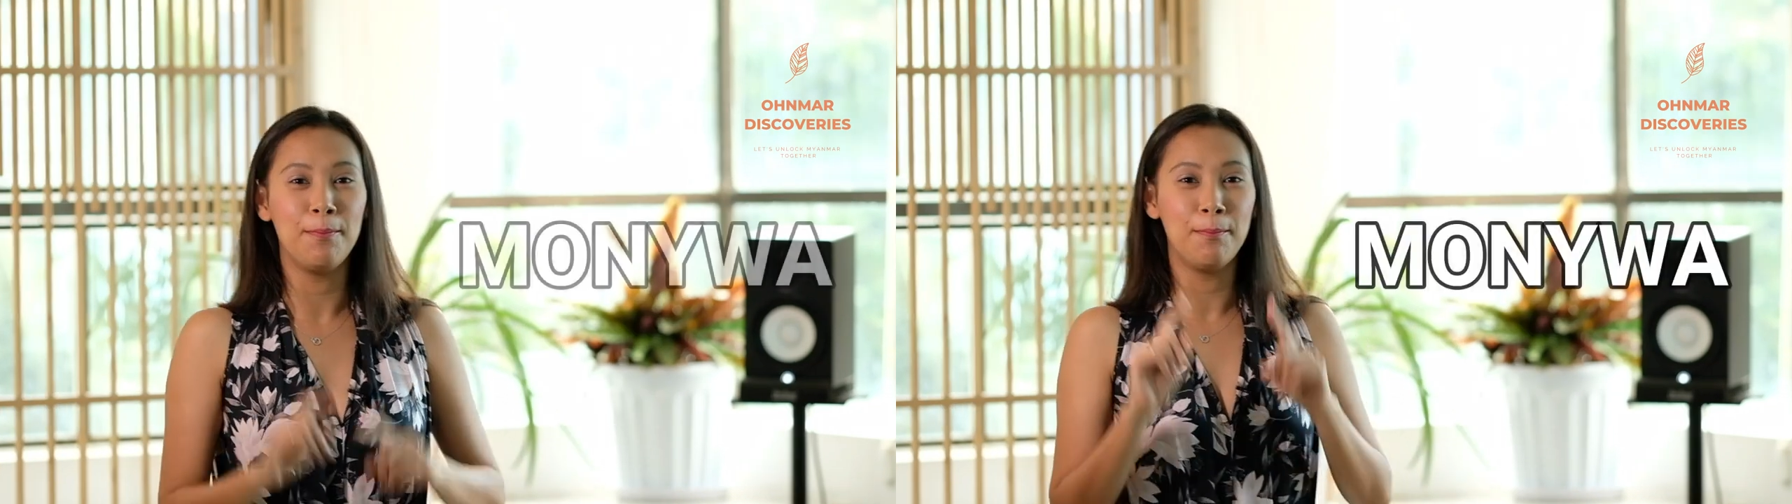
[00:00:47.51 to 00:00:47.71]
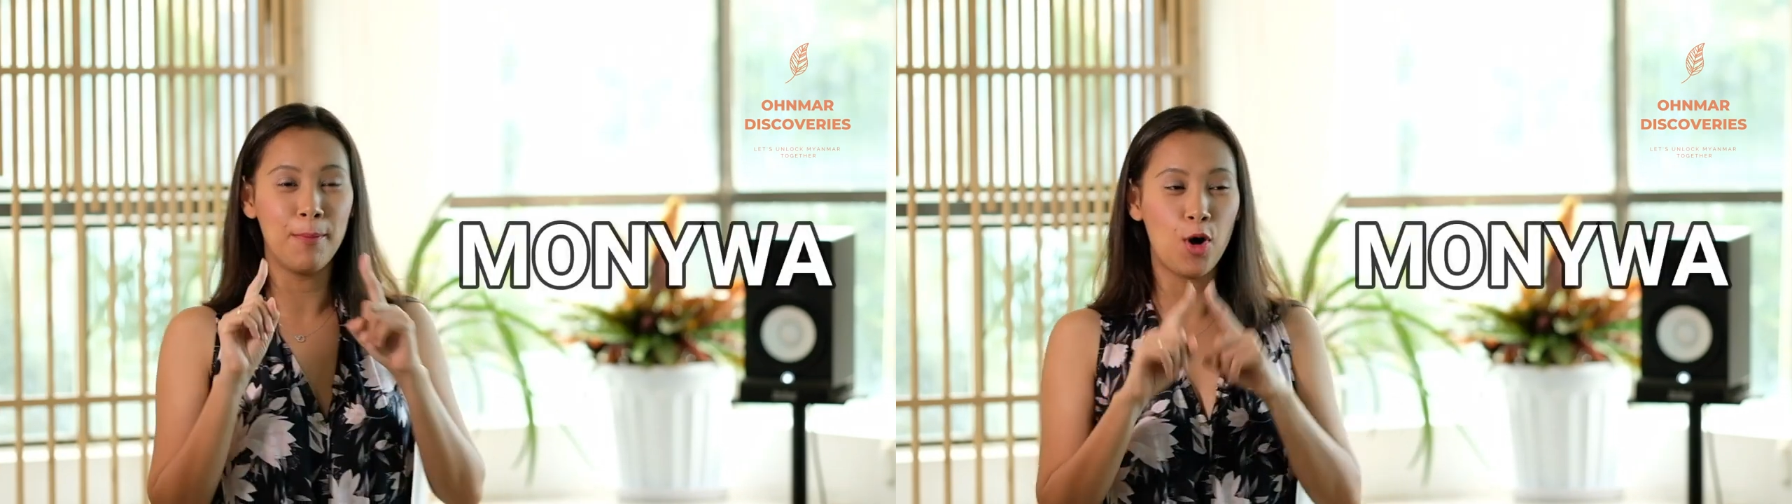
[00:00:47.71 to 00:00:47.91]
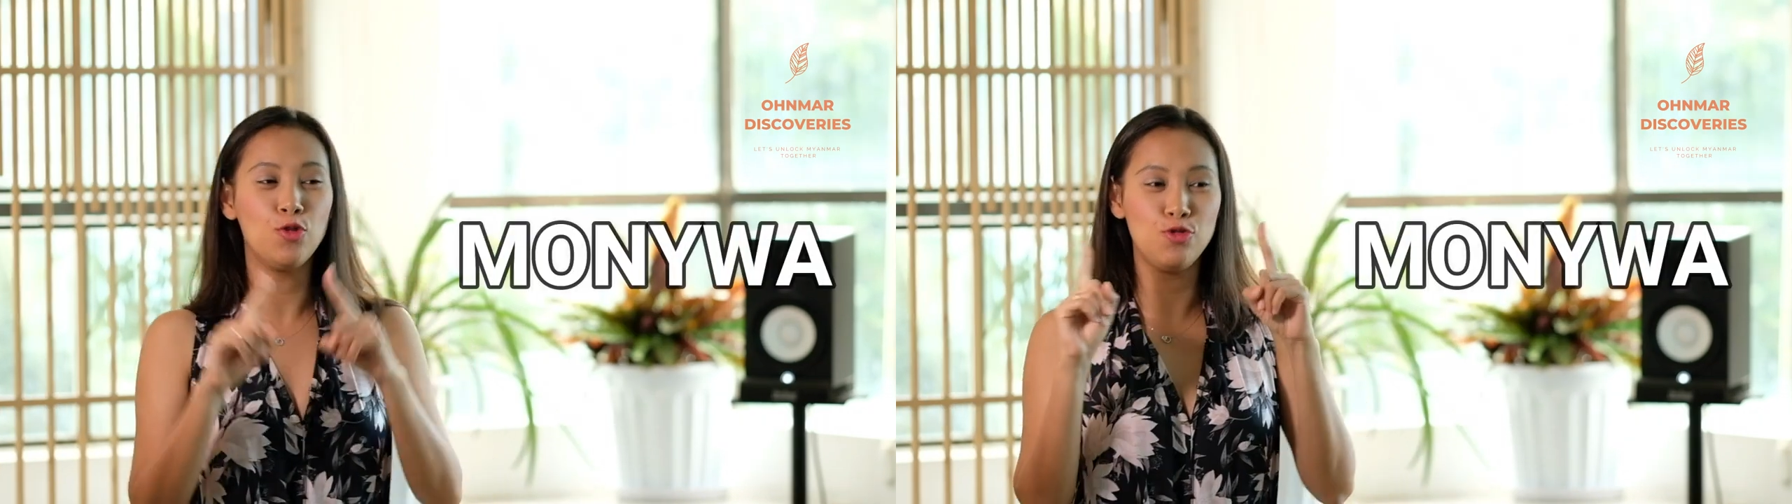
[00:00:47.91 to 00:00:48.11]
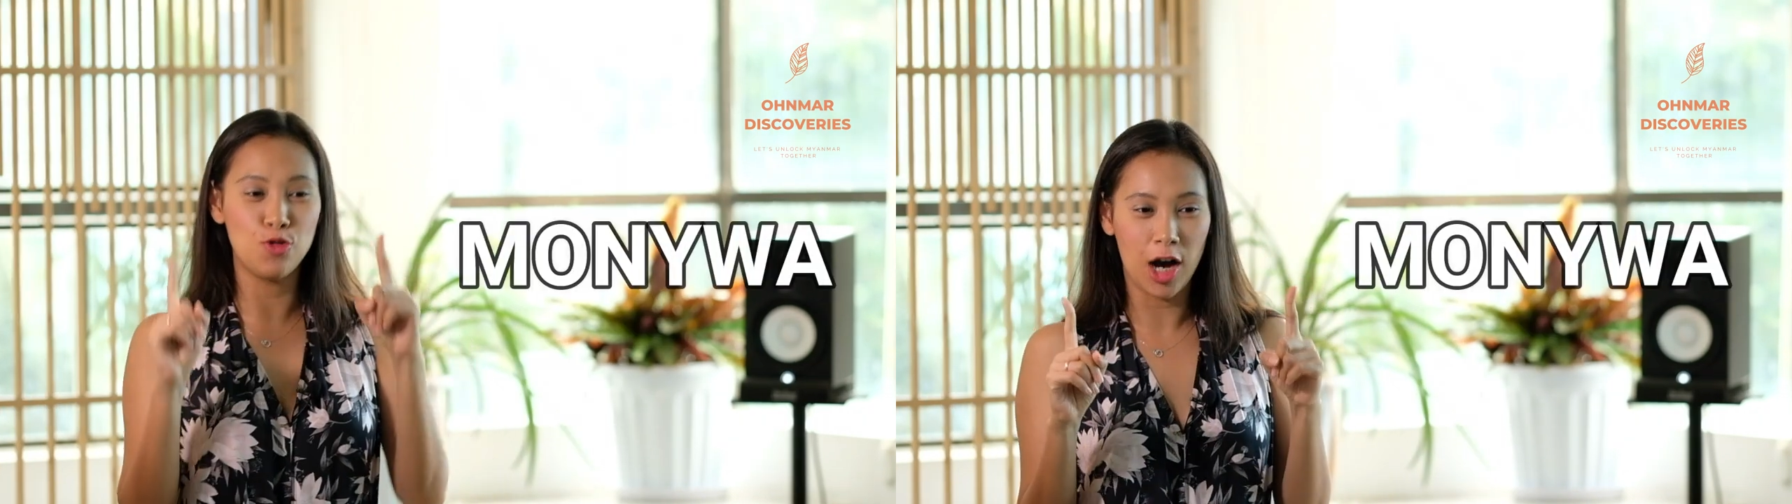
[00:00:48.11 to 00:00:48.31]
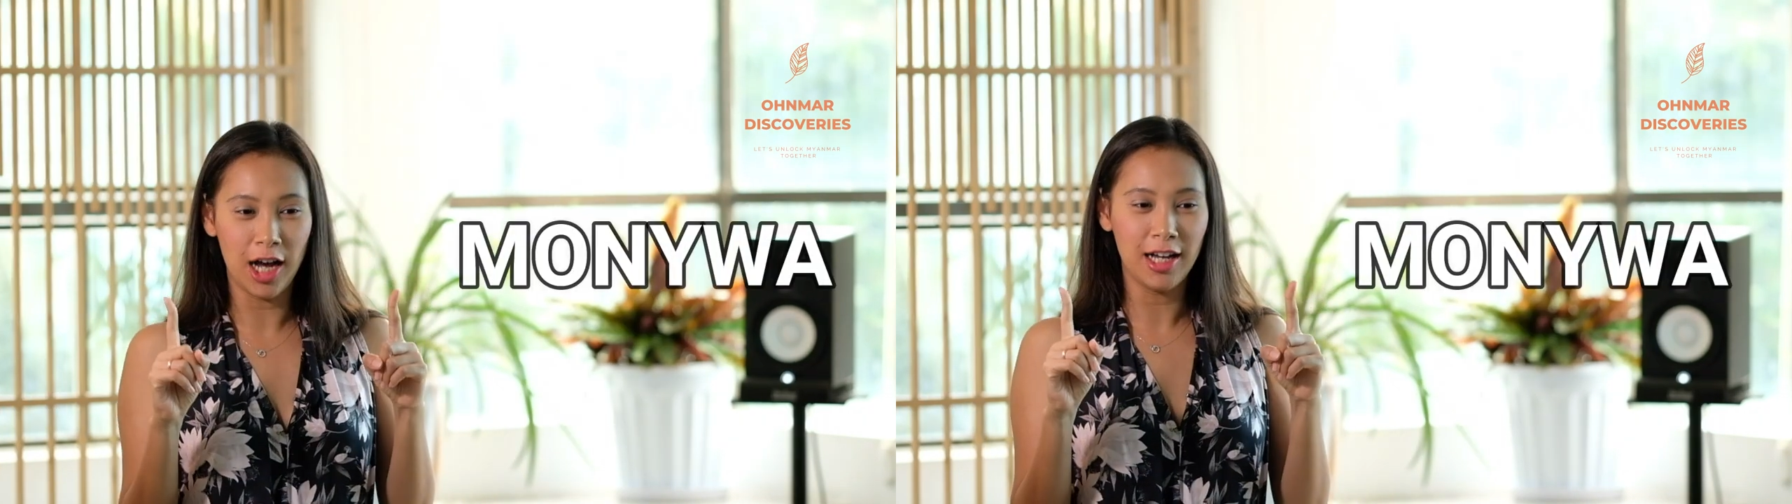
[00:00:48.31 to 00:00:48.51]
Mon
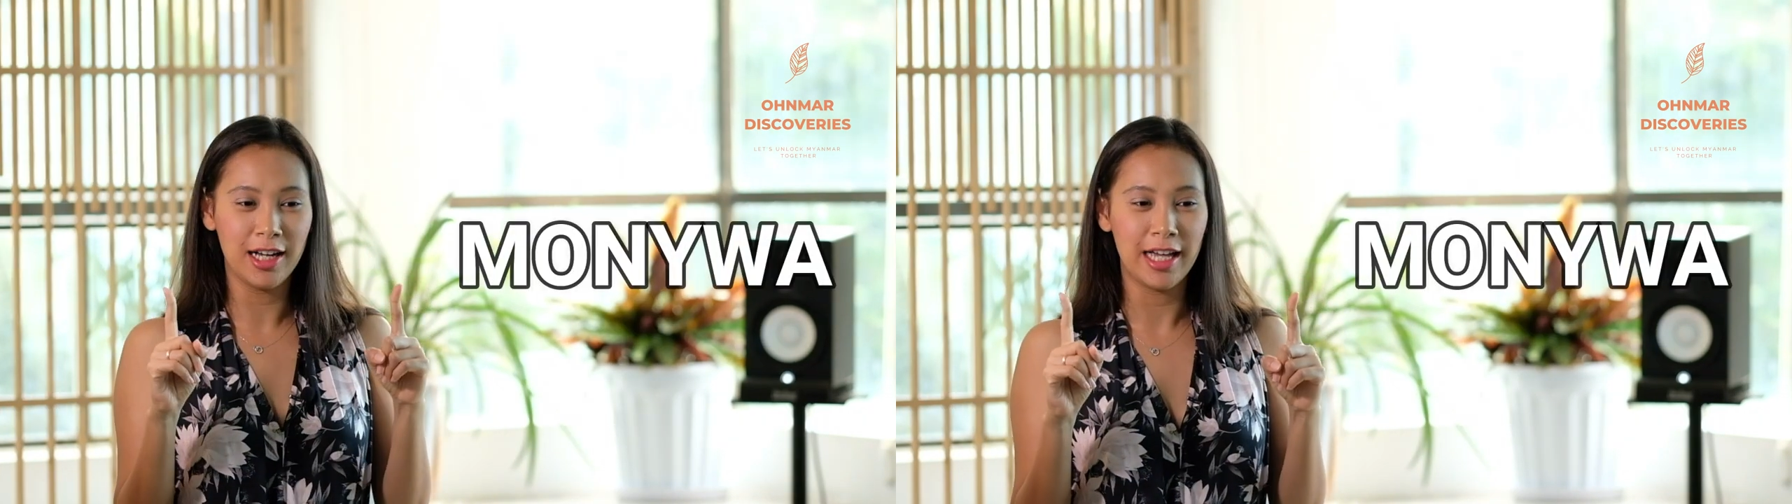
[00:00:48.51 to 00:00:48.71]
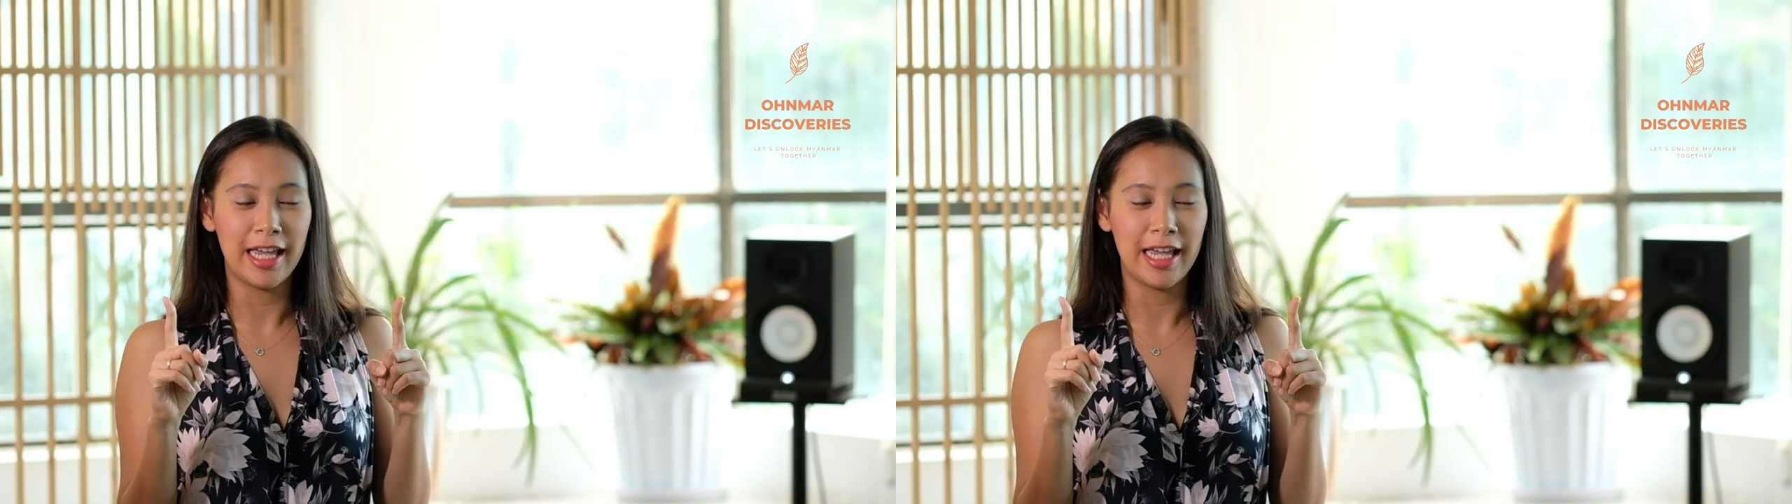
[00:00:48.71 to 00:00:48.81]
Yuar